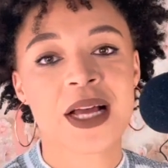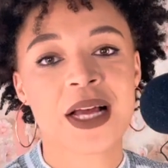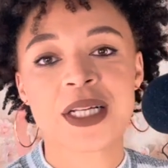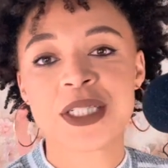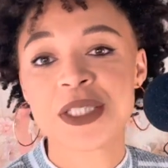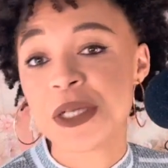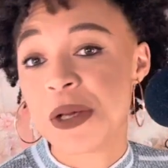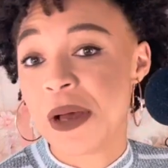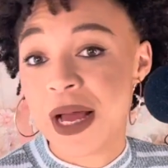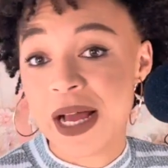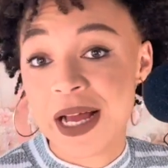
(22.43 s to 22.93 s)
So
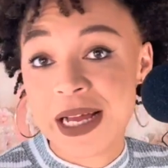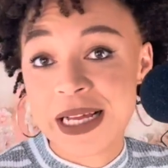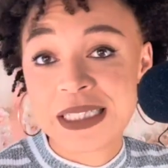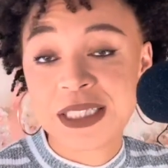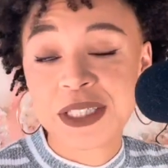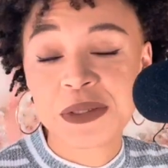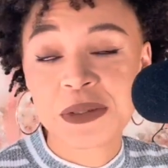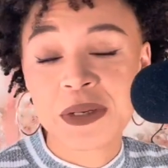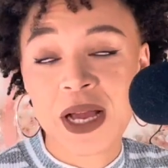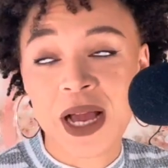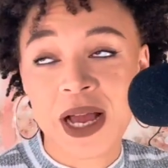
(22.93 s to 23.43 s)
as
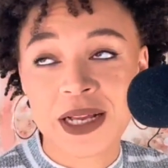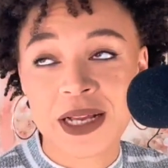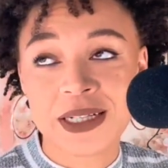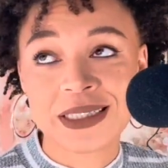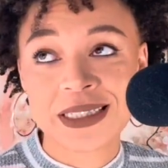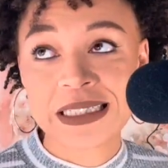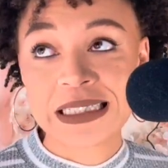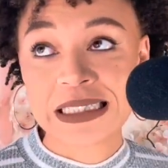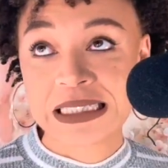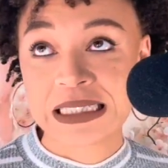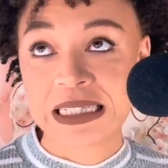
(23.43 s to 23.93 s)
you guys can
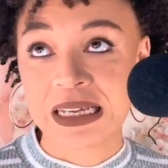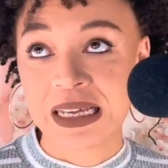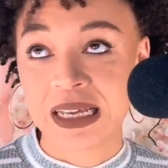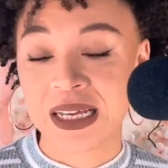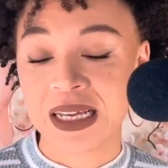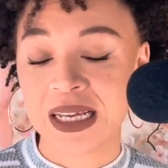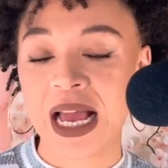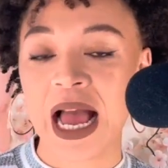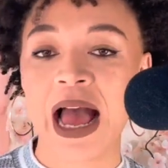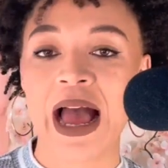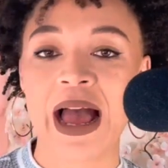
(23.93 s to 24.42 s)
see,
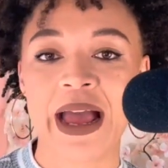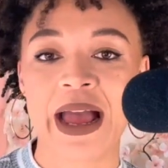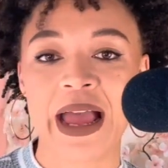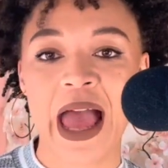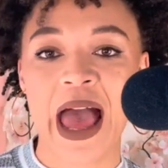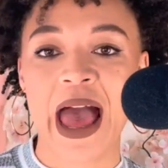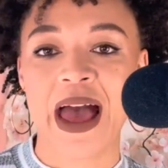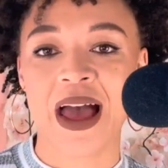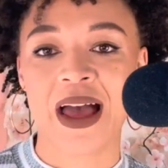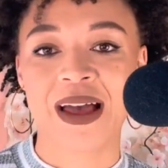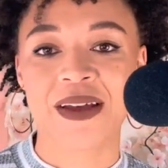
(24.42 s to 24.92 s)
I
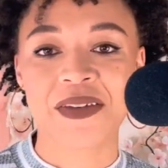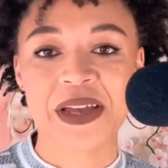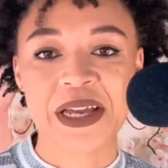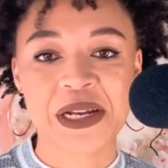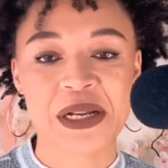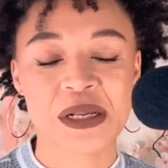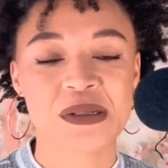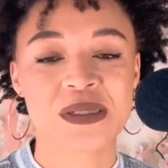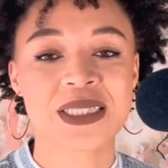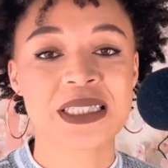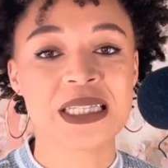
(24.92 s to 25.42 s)
have a new
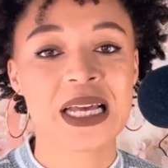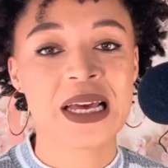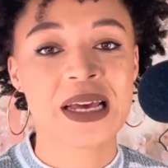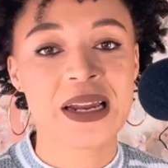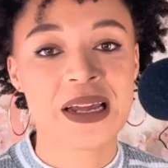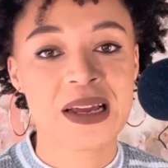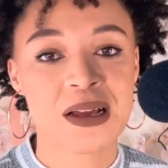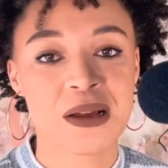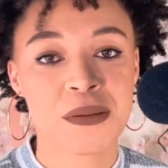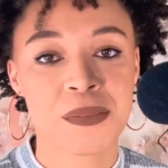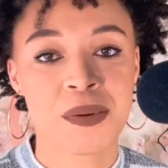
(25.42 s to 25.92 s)

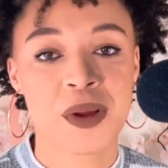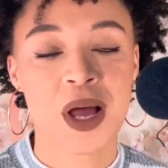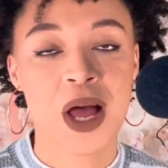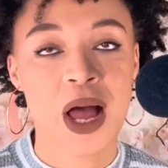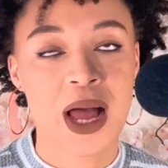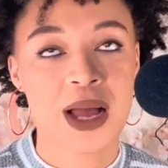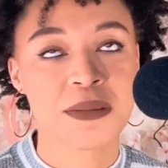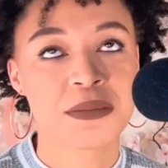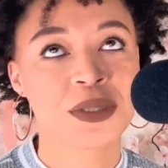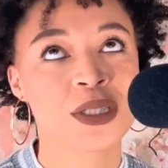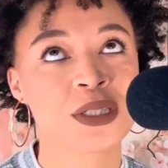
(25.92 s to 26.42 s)
setup.
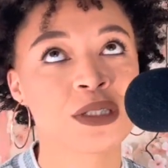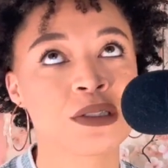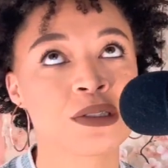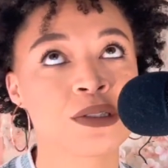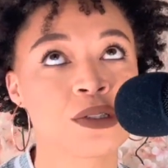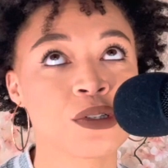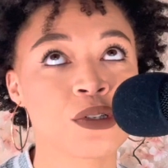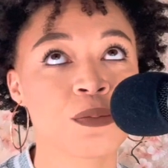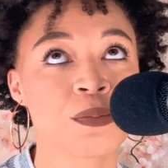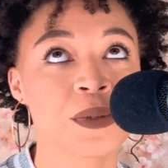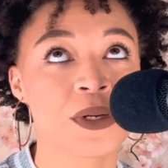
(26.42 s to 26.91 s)
I'm
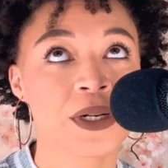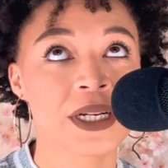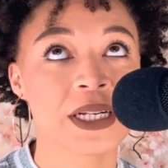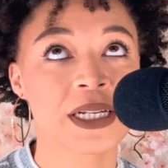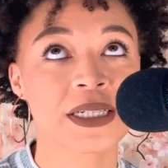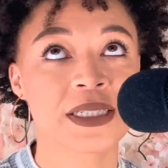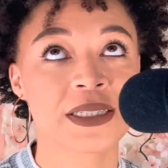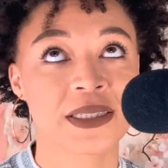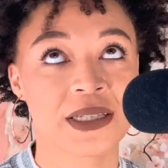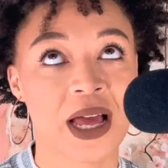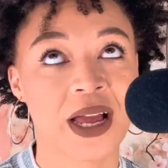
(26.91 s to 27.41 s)
super
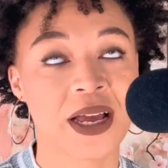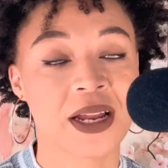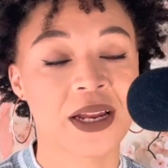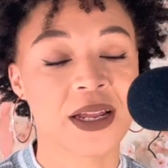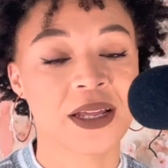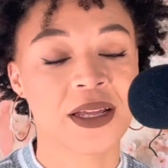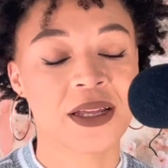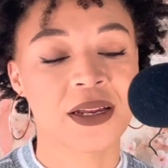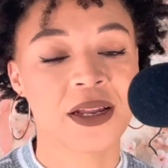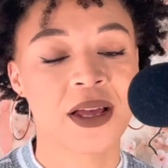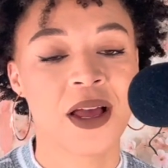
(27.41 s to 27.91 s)

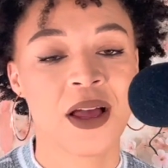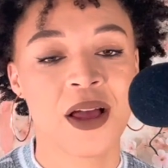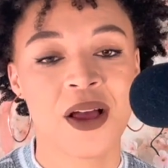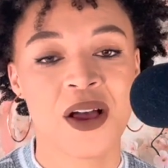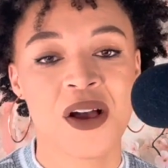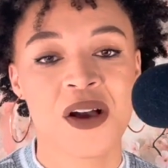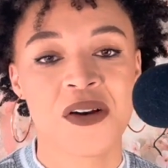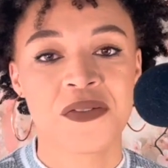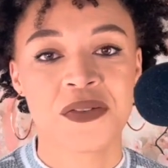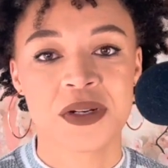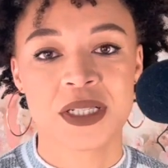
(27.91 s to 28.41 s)
excited
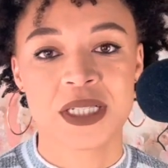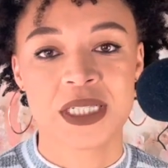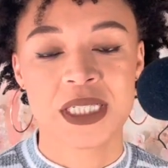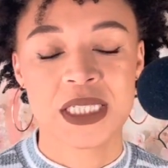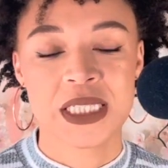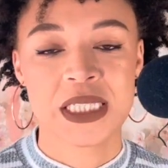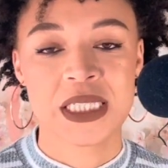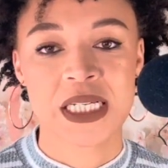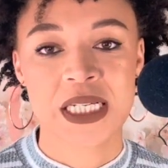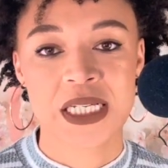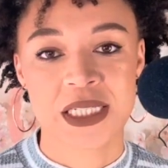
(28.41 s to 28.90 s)
for this
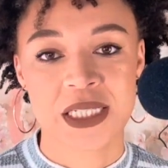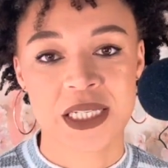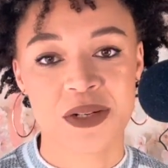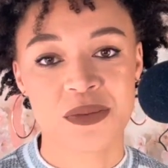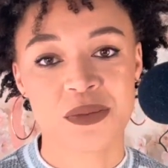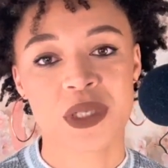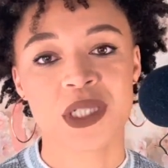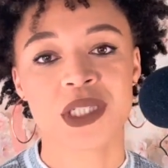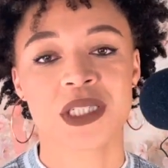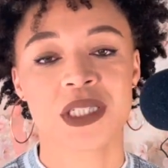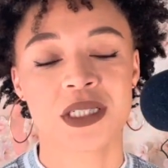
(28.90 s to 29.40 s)
season,
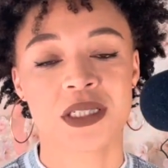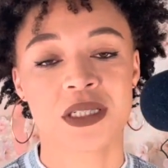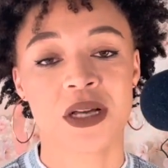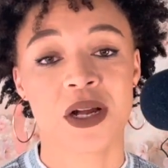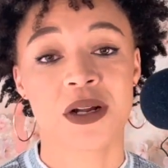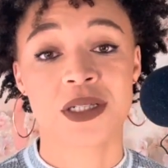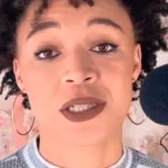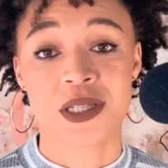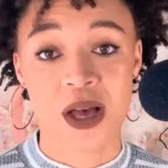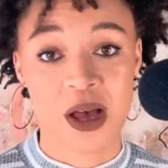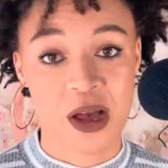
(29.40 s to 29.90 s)
which is our
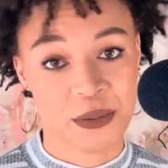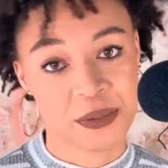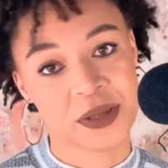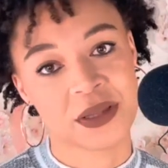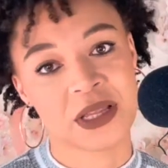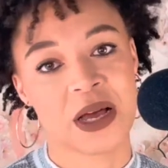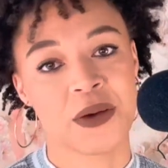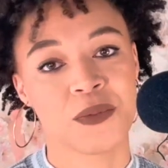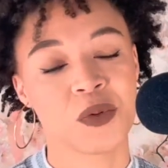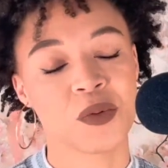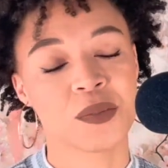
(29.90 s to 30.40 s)
topic that
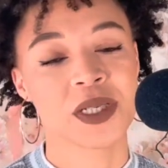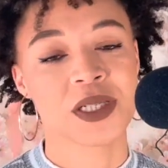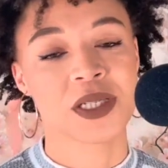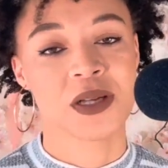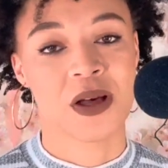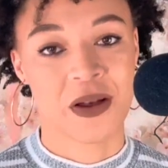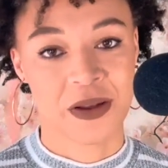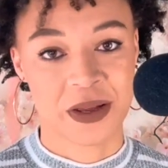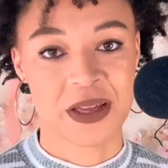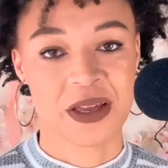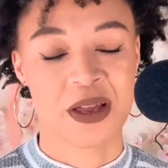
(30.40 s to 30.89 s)
we'll be
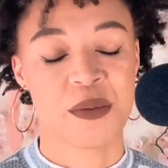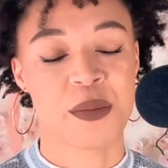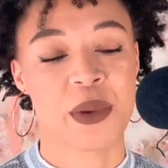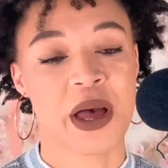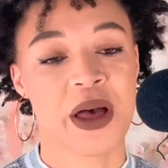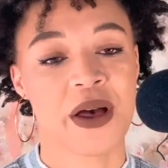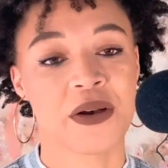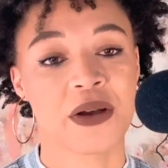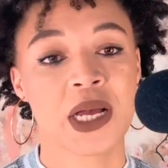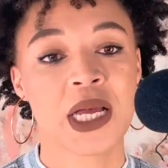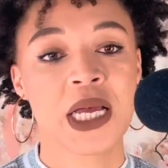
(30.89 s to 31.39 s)
talking about,
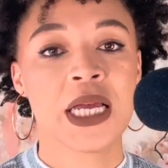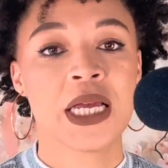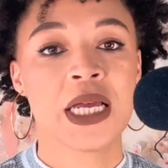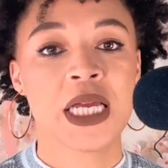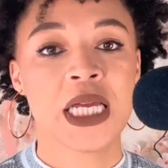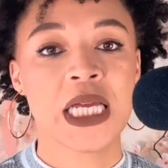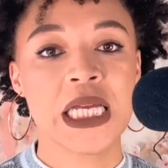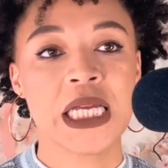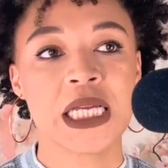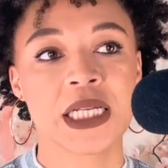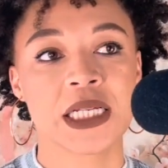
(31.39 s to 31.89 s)

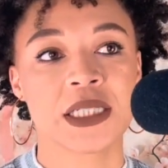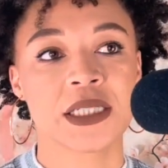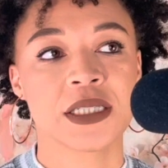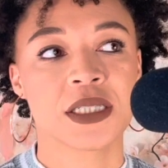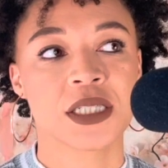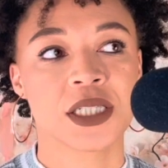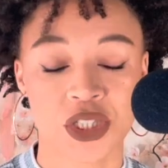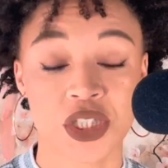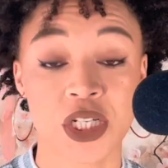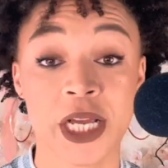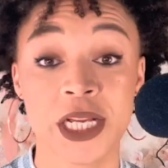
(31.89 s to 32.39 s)
is
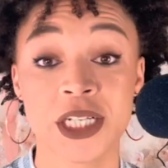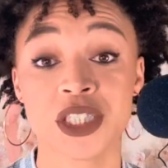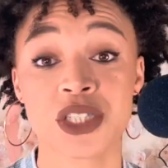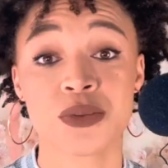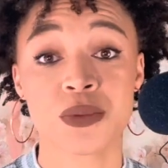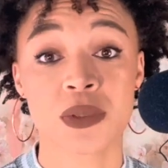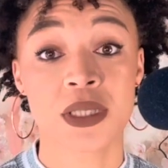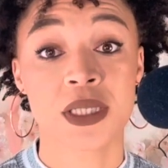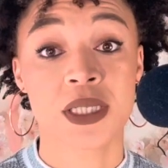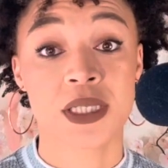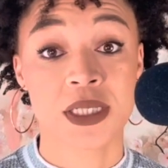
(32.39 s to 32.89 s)

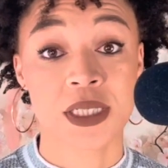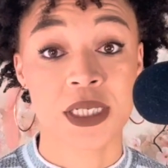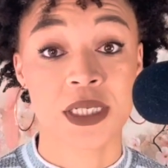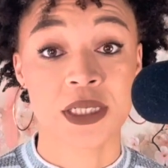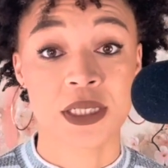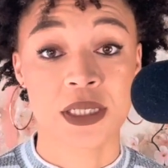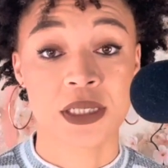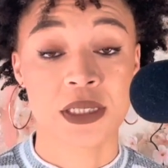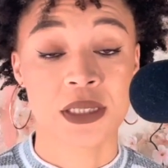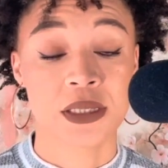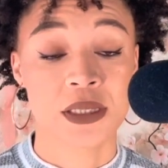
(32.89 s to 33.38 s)
changing with the
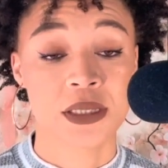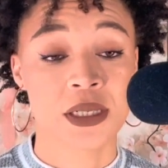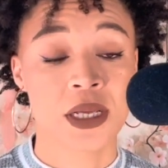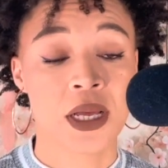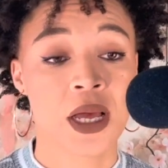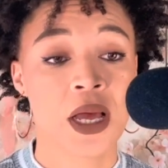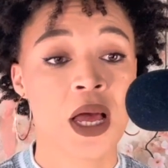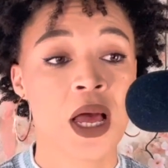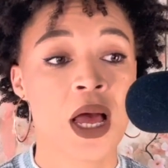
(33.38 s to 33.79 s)
seasons.